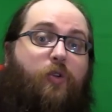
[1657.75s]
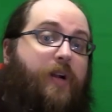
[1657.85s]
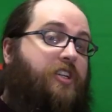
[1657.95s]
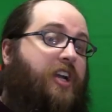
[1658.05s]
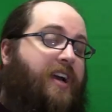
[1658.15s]

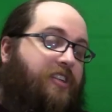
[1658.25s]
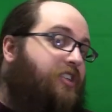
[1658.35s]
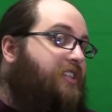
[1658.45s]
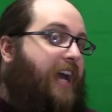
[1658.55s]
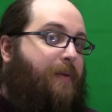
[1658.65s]
which
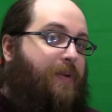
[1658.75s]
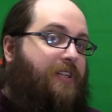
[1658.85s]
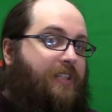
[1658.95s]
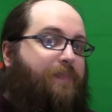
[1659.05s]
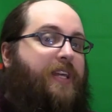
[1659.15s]
just
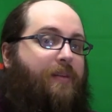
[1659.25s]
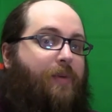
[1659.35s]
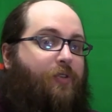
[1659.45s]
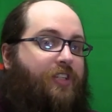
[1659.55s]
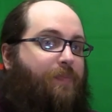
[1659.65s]
happens to be the
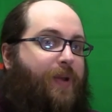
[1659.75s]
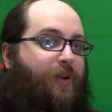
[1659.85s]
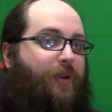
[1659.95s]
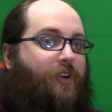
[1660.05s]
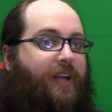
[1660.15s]
most
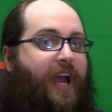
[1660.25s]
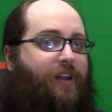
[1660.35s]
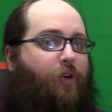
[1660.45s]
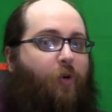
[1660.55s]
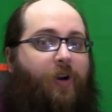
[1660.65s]
superior
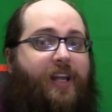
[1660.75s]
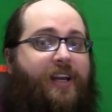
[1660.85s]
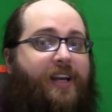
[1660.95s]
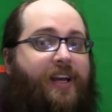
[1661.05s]
category.